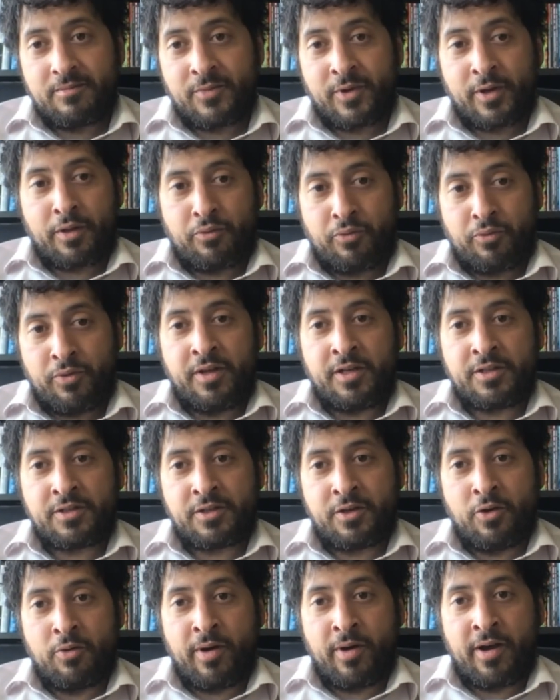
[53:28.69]
Like 3 days
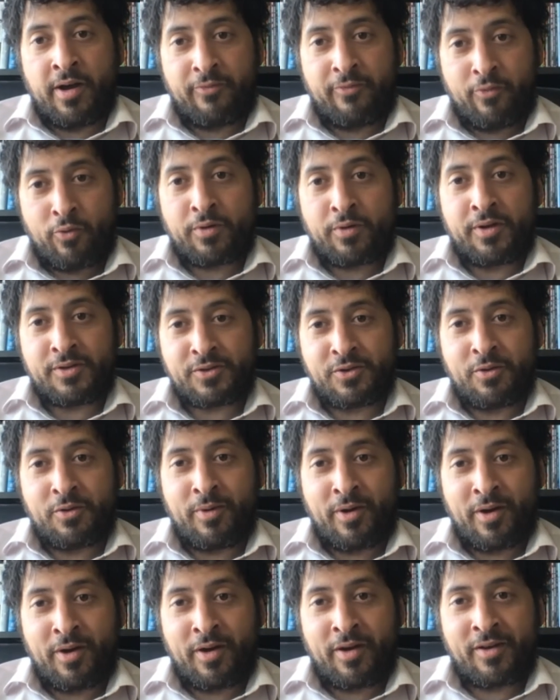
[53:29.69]
go by, 4 days go
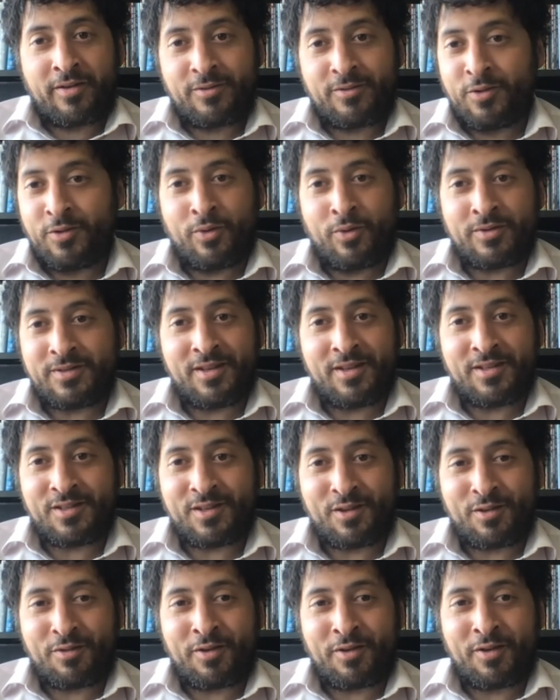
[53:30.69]
by, no one says
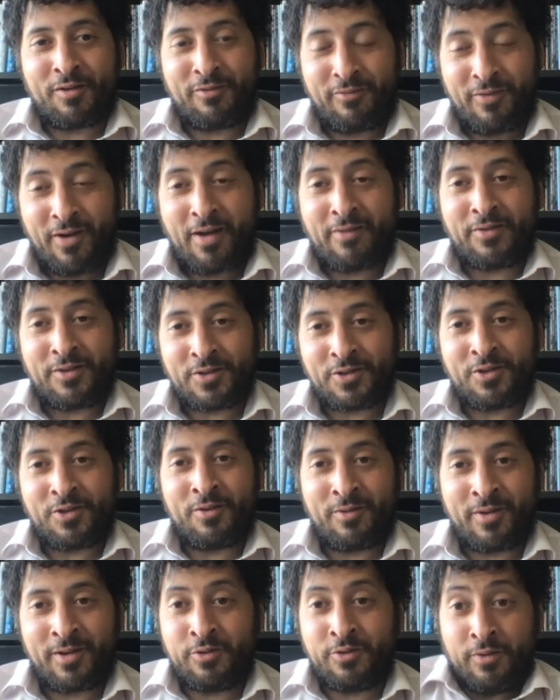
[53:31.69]
anything, 5 days,
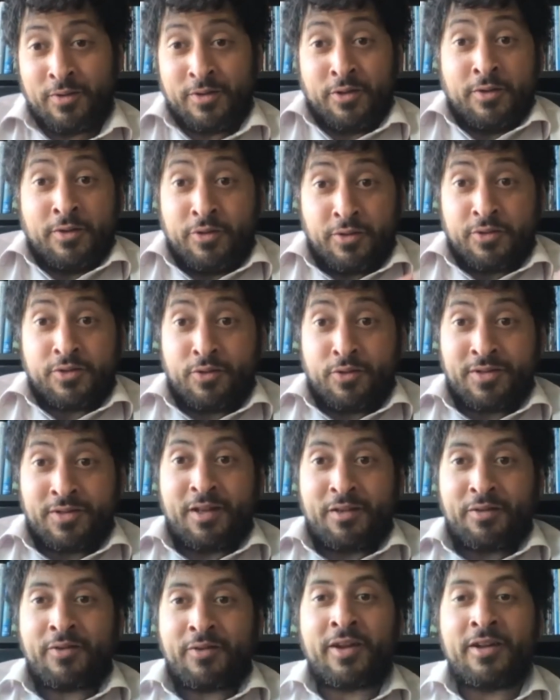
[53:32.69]
and you just don't say
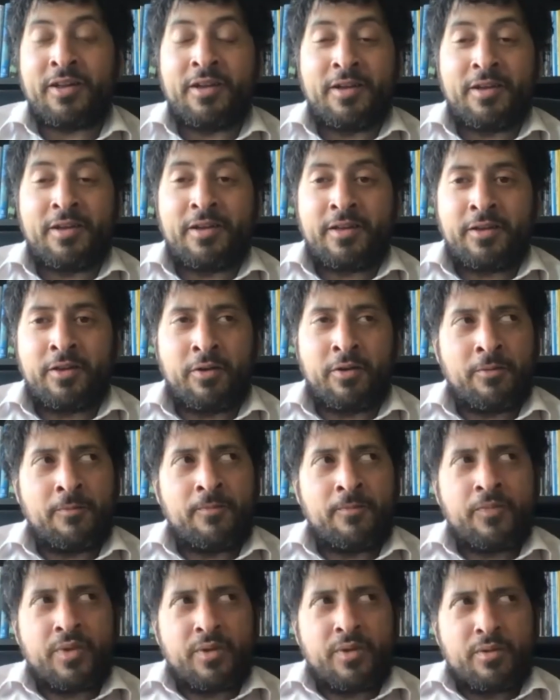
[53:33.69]
anything, right?
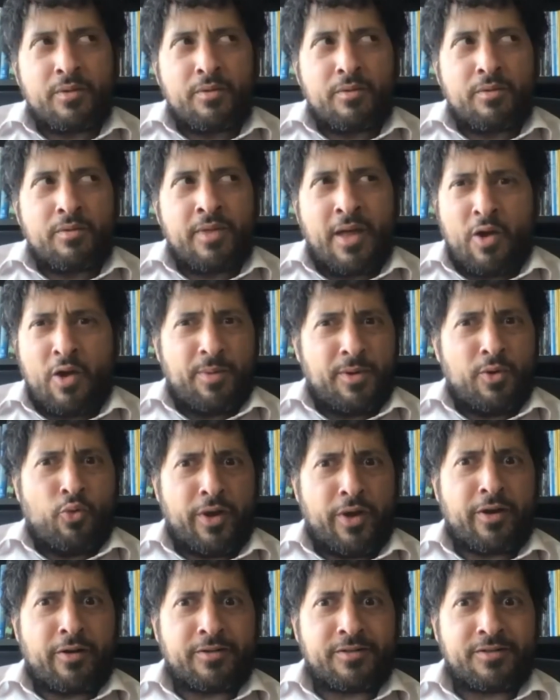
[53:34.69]
That would be
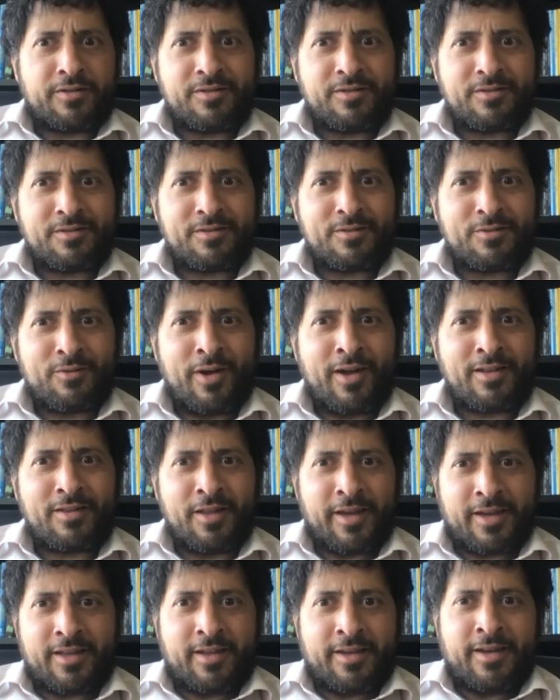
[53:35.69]
weird, right?
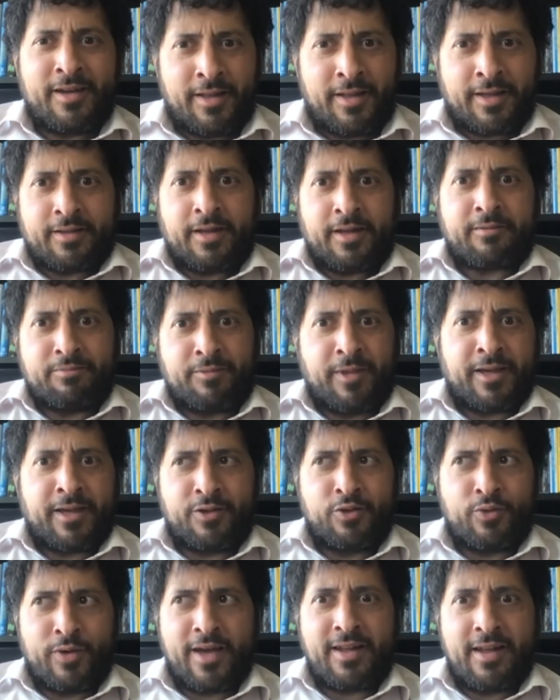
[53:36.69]
Like, yeah, like
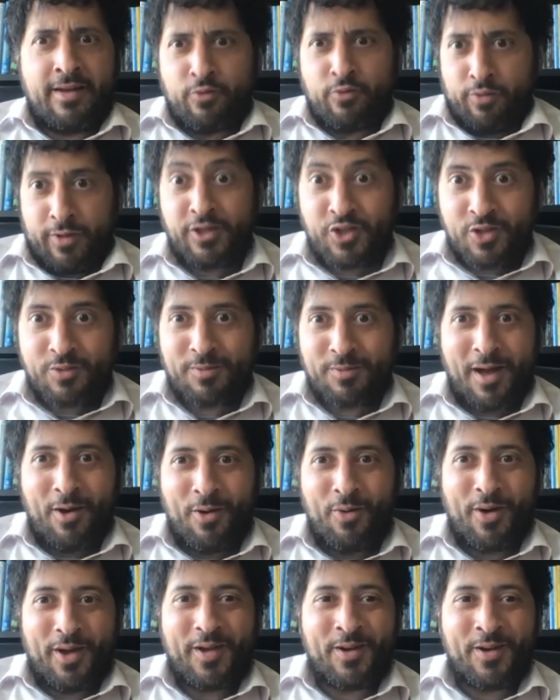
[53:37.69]
you can't have a relationship
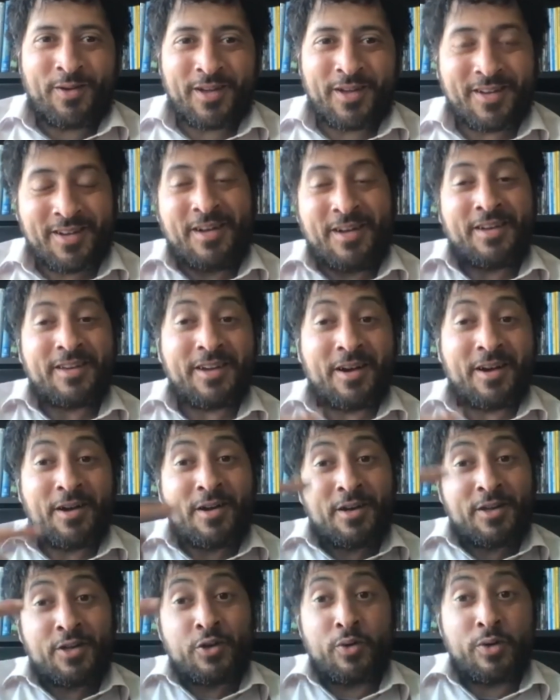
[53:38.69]
that way, yeah.
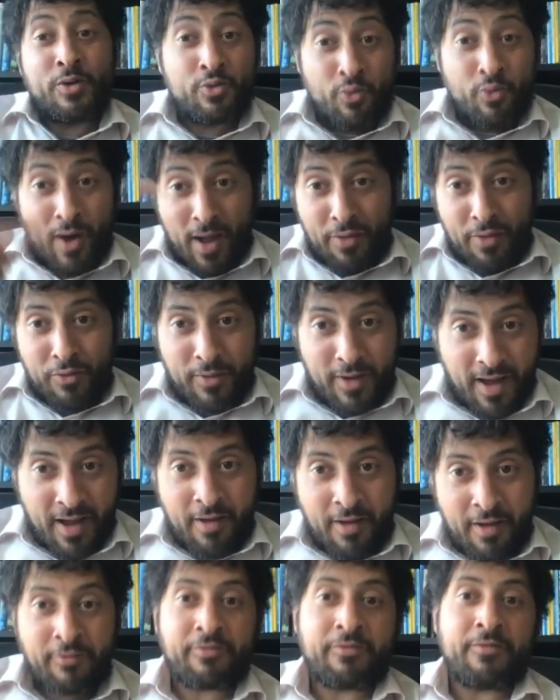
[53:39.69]
You would rather
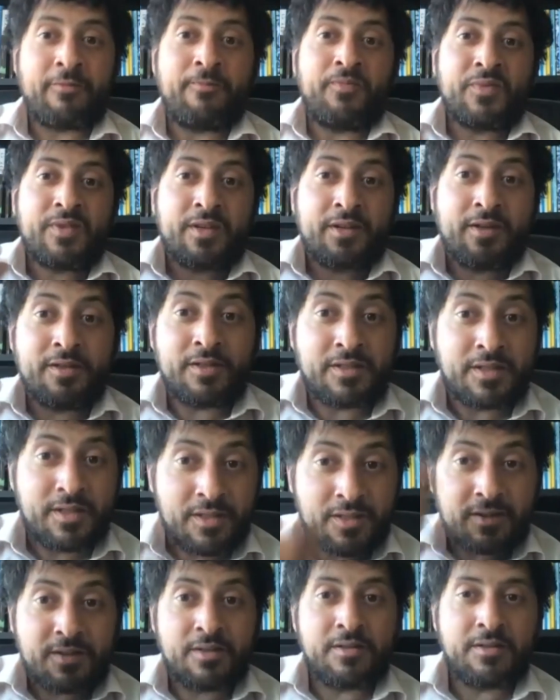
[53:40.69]
have
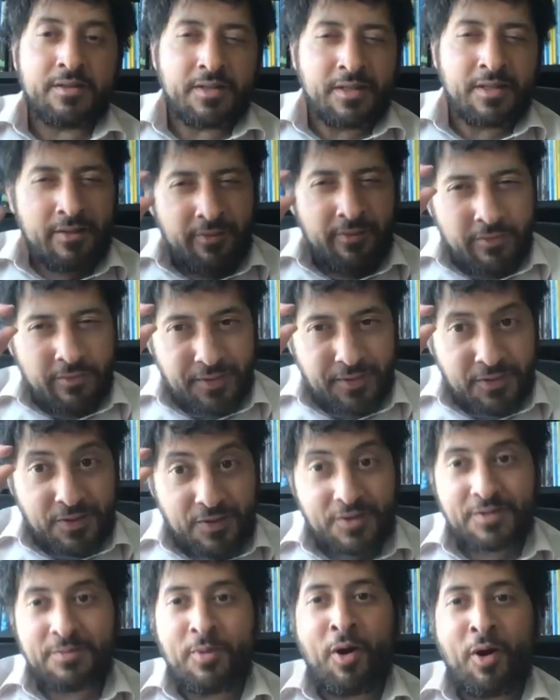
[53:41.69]
consistent, even if it's
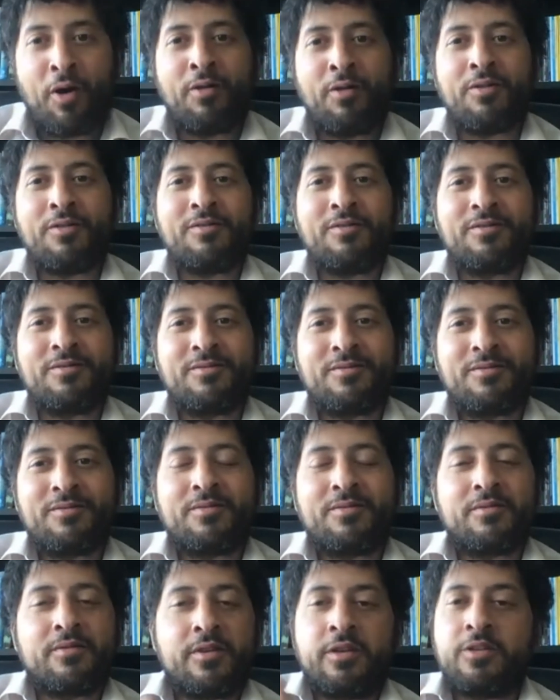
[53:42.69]
small,
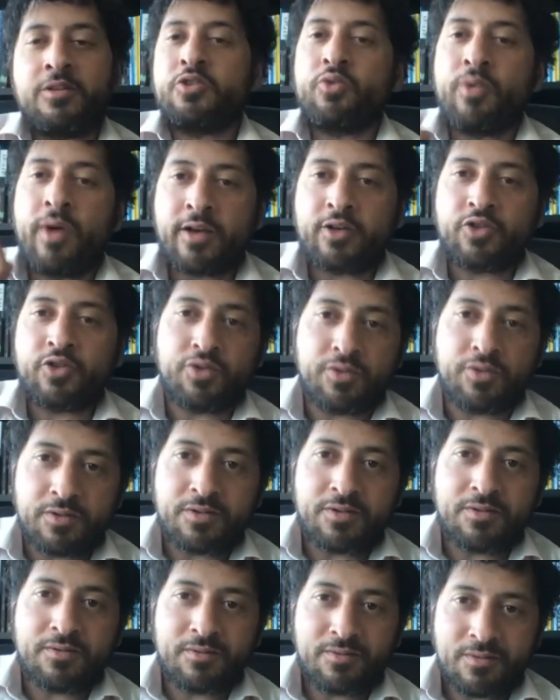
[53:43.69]

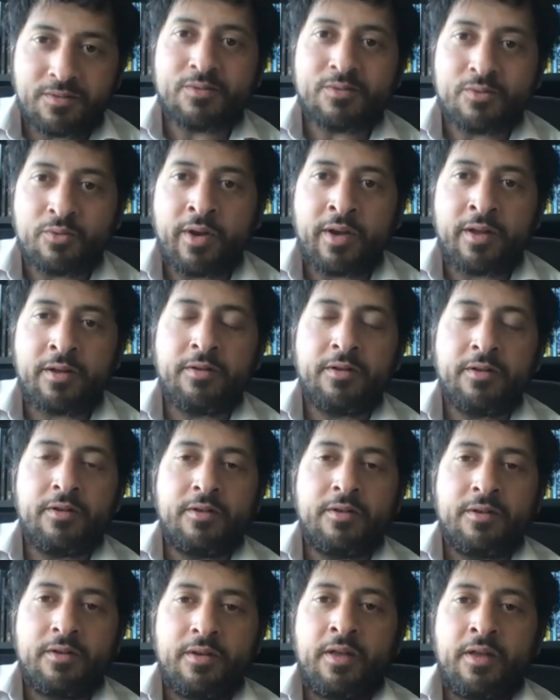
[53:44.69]
interactions, right?
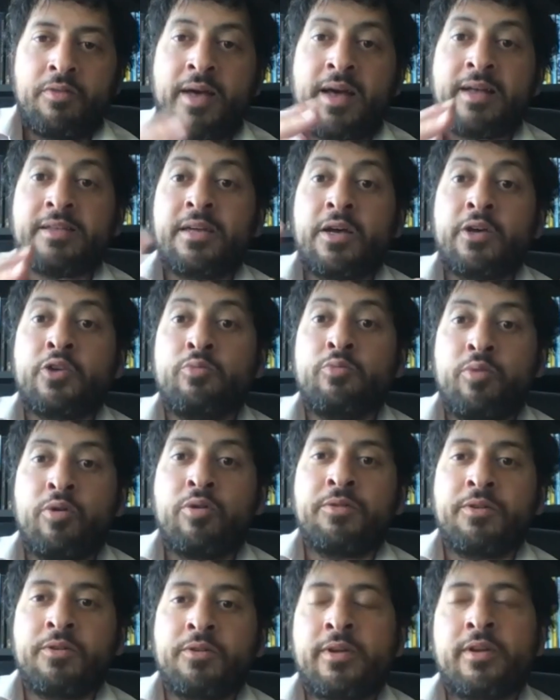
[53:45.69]
And that's how you
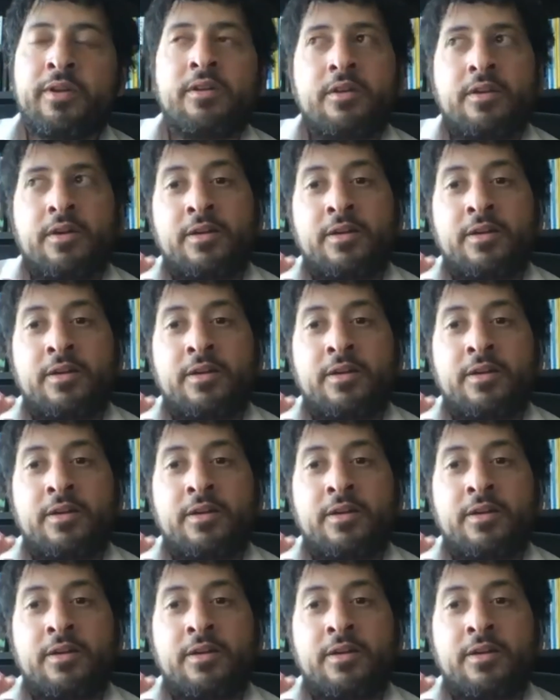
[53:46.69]
build it, right?